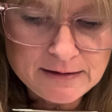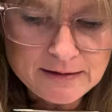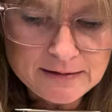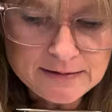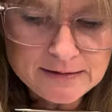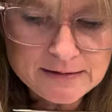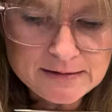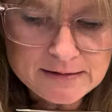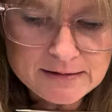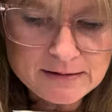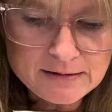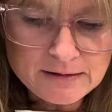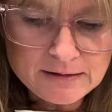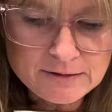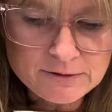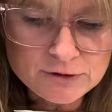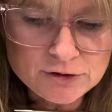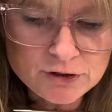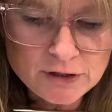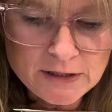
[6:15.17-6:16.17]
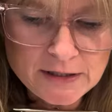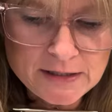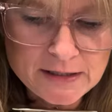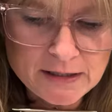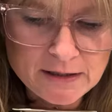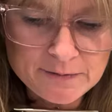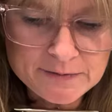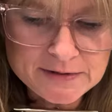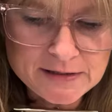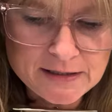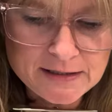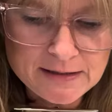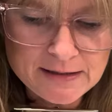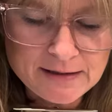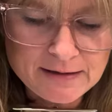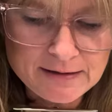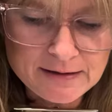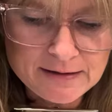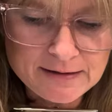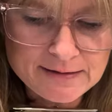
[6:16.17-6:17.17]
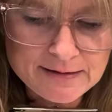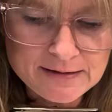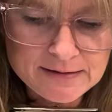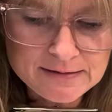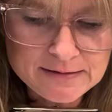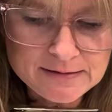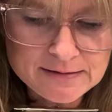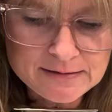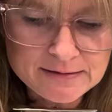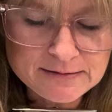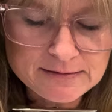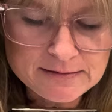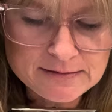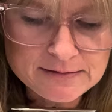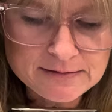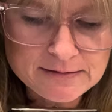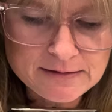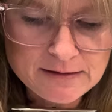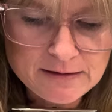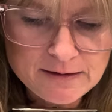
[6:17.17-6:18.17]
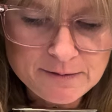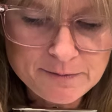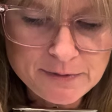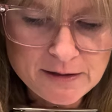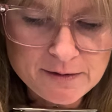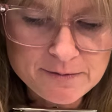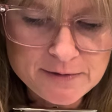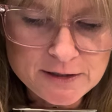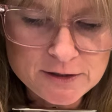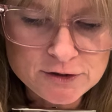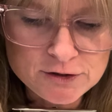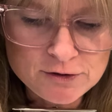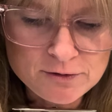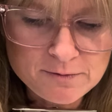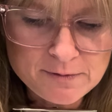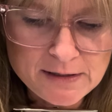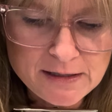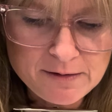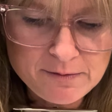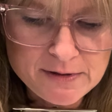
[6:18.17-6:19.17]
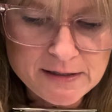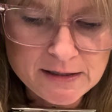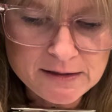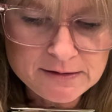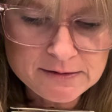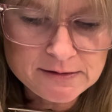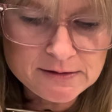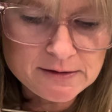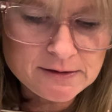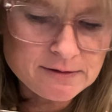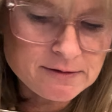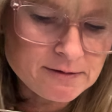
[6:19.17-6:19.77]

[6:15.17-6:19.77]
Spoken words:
This is a little tricky upside down like this, but I'm going to do my best.